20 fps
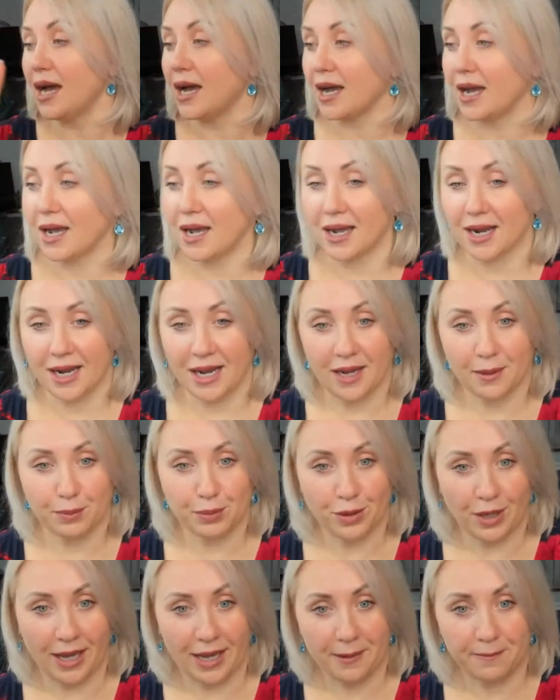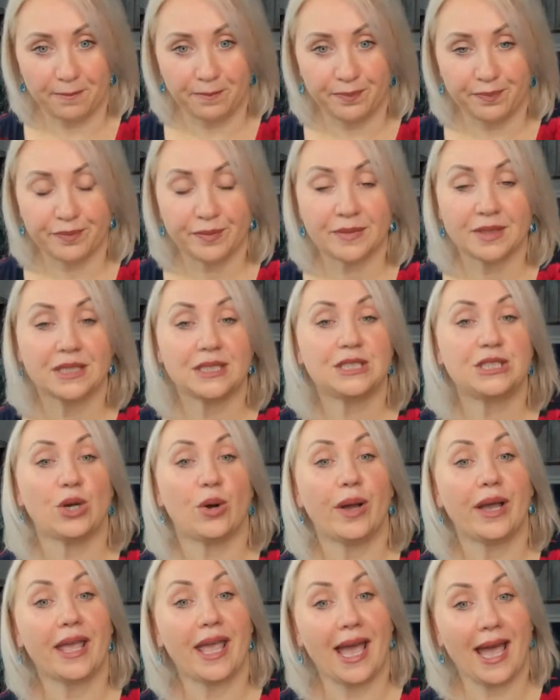reapply.
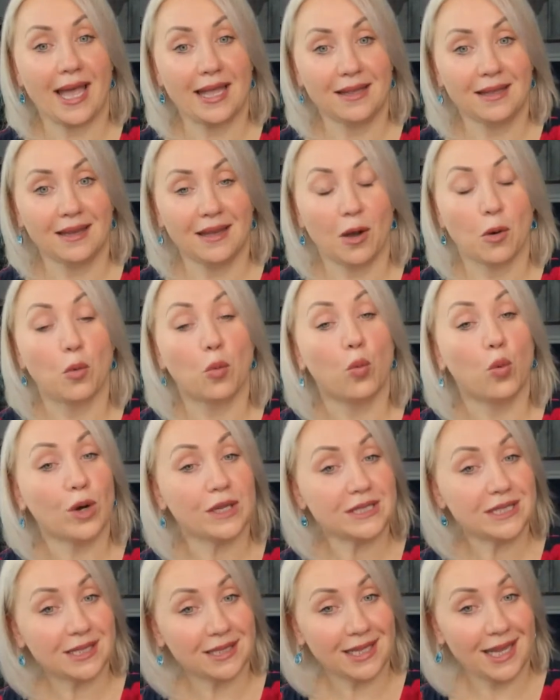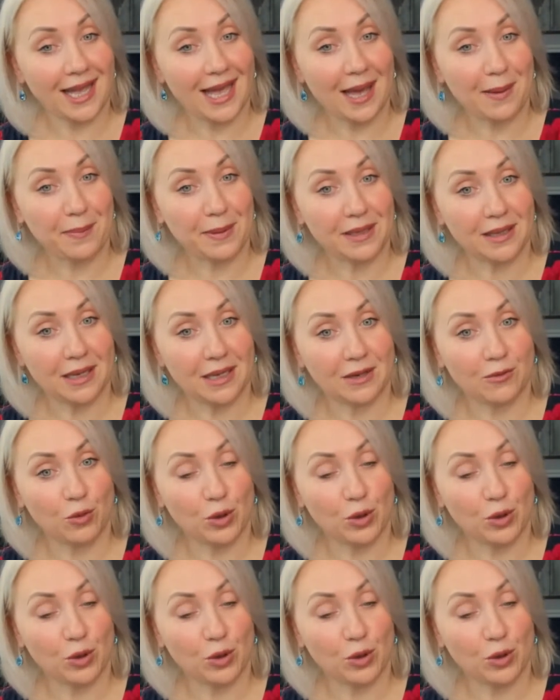So again, what's going to happen?